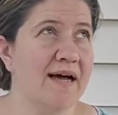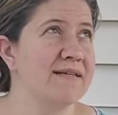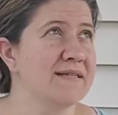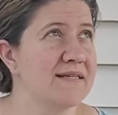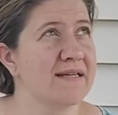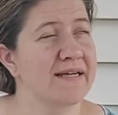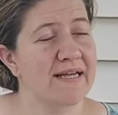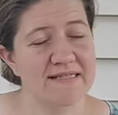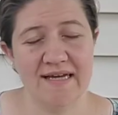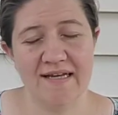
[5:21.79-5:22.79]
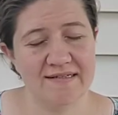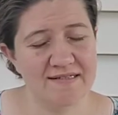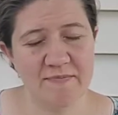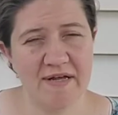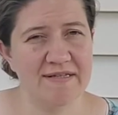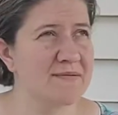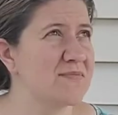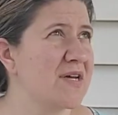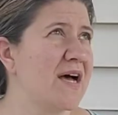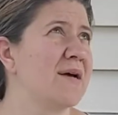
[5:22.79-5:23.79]
I did, like I said, spend some
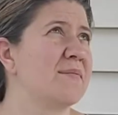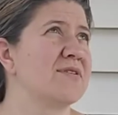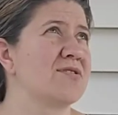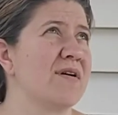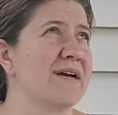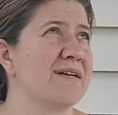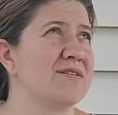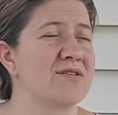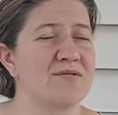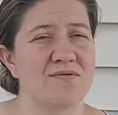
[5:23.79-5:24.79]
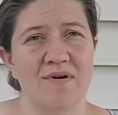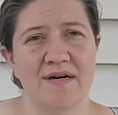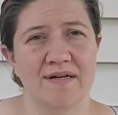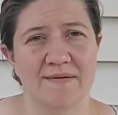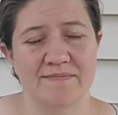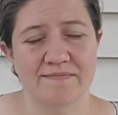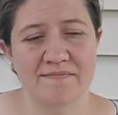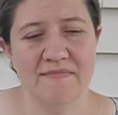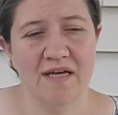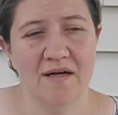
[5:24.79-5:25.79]
time trying to, um,